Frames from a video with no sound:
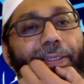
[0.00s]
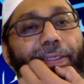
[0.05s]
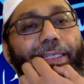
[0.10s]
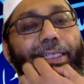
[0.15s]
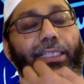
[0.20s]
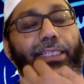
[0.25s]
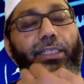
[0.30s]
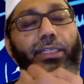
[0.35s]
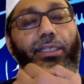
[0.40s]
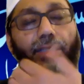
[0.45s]

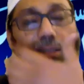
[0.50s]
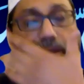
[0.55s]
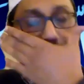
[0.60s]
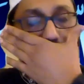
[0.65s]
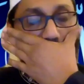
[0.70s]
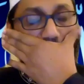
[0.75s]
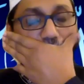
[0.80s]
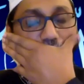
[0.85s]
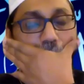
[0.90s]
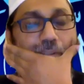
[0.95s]

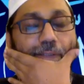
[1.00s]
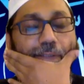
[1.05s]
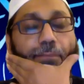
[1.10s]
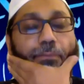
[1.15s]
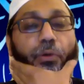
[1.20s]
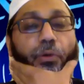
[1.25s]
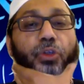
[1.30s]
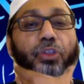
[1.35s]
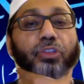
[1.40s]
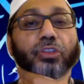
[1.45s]
the
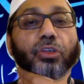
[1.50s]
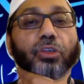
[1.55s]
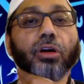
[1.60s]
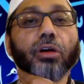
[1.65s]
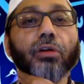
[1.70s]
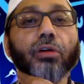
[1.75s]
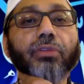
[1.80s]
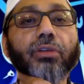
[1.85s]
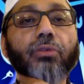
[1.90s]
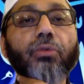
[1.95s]
importance
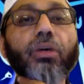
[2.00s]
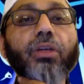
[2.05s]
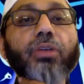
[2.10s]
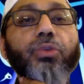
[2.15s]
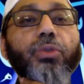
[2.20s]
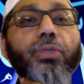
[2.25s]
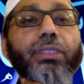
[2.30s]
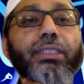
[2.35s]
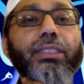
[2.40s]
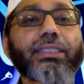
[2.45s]
of the one
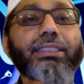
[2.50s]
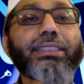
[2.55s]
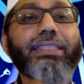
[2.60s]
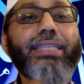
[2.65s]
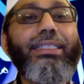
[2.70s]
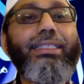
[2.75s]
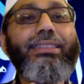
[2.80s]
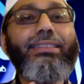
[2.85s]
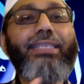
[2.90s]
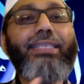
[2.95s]
who
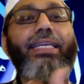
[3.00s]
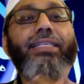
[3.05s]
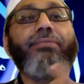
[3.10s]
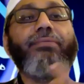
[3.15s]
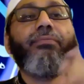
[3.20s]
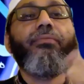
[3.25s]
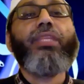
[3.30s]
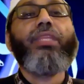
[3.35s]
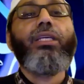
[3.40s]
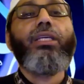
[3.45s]
understands. He says,
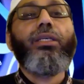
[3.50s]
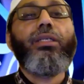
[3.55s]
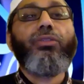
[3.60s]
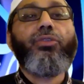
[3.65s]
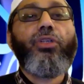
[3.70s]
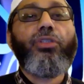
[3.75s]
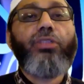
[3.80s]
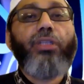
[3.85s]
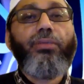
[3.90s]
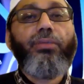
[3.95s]

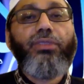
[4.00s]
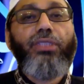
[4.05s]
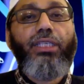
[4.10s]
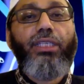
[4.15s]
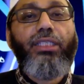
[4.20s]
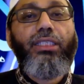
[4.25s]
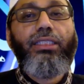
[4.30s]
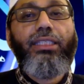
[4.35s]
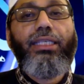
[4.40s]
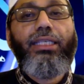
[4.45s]
so some
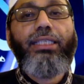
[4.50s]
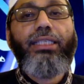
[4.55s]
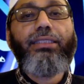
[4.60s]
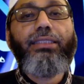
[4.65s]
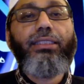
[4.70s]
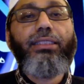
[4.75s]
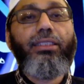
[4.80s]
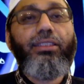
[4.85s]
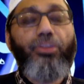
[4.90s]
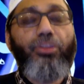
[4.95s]
said that
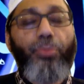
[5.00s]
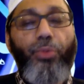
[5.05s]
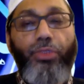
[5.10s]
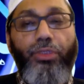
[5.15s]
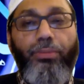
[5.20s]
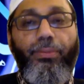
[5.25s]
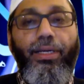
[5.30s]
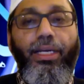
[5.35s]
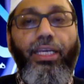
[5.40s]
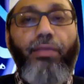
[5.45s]
it's
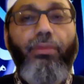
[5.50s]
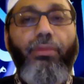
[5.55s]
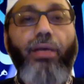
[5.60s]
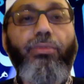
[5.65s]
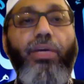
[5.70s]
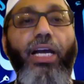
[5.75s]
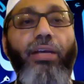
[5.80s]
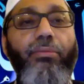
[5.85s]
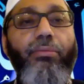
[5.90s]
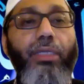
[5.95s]
reported by Imam
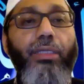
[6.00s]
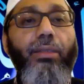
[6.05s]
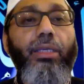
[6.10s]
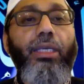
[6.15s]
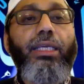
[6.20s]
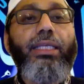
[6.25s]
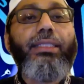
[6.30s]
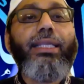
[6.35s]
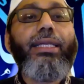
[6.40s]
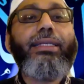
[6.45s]
Ahmad,
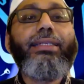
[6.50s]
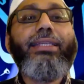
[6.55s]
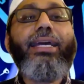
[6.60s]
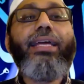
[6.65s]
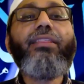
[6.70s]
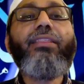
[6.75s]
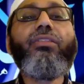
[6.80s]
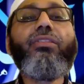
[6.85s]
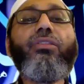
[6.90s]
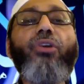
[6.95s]
the
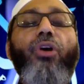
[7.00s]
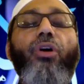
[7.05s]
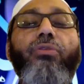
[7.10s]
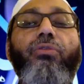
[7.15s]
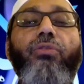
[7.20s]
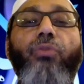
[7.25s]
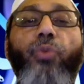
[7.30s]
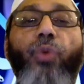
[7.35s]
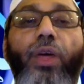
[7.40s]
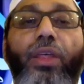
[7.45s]
death of
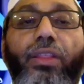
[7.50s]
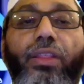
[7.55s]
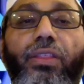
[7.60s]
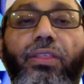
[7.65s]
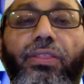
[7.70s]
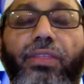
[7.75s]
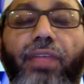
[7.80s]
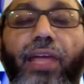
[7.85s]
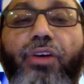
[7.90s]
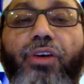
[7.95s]

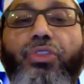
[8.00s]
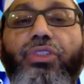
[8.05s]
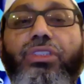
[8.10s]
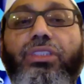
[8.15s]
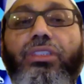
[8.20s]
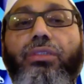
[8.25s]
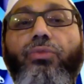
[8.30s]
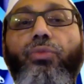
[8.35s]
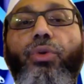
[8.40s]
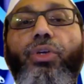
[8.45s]

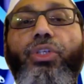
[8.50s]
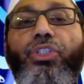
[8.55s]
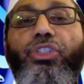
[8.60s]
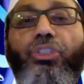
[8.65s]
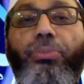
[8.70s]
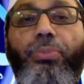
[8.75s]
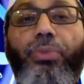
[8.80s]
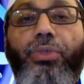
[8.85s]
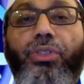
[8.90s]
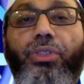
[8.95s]
1,000
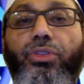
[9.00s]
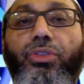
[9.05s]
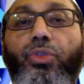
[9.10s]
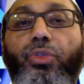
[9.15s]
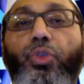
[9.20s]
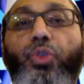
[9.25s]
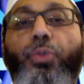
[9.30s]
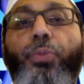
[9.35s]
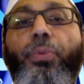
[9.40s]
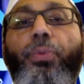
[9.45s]
worshippers
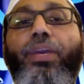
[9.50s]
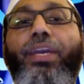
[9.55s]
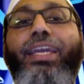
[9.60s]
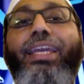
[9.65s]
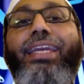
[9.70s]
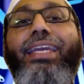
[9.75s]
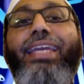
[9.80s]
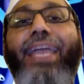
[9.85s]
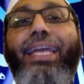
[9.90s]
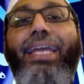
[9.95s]
who
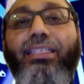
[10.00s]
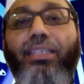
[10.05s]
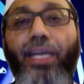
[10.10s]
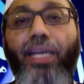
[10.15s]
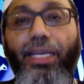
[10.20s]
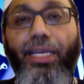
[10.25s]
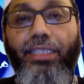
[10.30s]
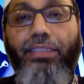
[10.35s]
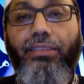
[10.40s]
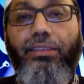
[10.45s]
pray at
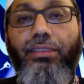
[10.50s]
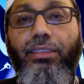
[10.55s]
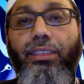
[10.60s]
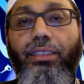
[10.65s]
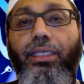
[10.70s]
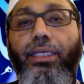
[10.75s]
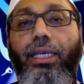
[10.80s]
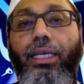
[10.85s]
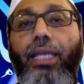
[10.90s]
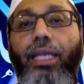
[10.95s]
night
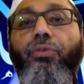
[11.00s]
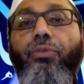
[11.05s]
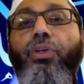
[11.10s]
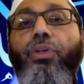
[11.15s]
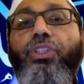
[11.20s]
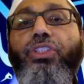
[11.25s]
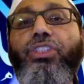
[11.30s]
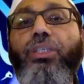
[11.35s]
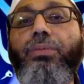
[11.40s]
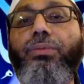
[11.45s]
and
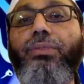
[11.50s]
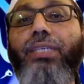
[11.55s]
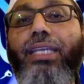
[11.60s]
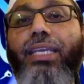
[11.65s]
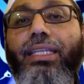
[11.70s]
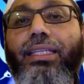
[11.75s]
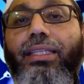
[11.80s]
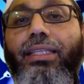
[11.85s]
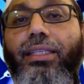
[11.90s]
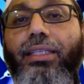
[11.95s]
worship
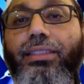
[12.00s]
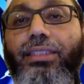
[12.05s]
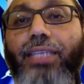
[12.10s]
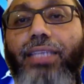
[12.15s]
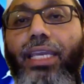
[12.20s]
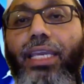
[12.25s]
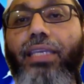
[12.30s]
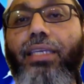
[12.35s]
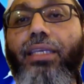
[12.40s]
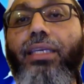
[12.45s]
in the
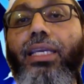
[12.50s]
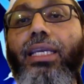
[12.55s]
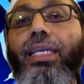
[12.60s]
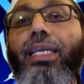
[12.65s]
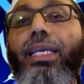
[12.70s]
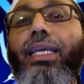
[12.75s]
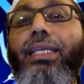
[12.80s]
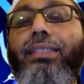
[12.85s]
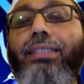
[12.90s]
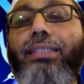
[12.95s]
day
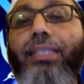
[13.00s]
is